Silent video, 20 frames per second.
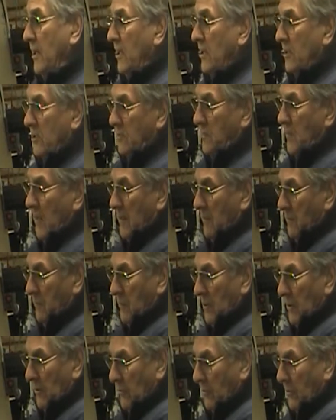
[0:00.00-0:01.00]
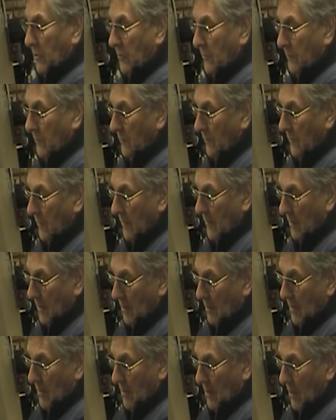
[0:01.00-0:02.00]
has been built
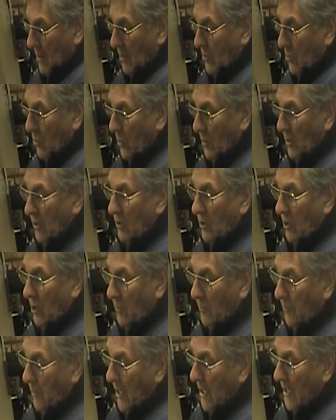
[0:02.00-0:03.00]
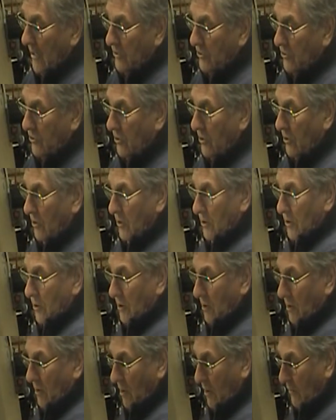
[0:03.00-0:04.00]
according to the plans
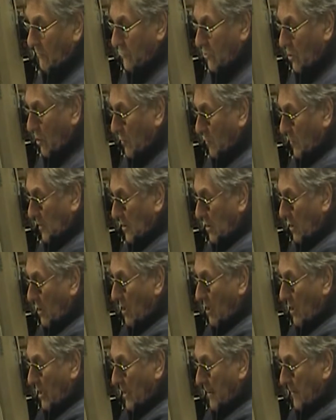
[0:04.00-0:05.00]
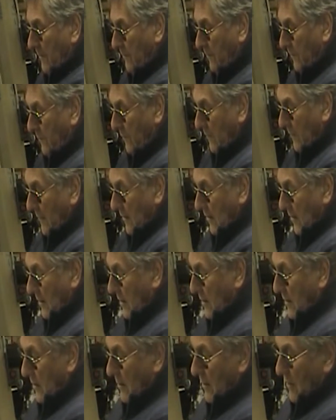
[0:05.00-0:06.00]
of John Mackay.
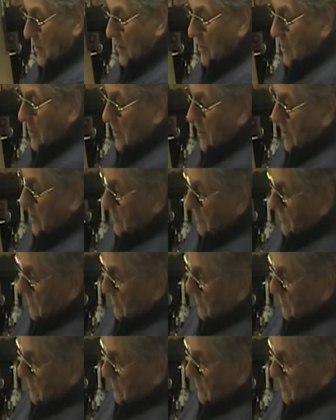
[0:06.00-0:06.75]
And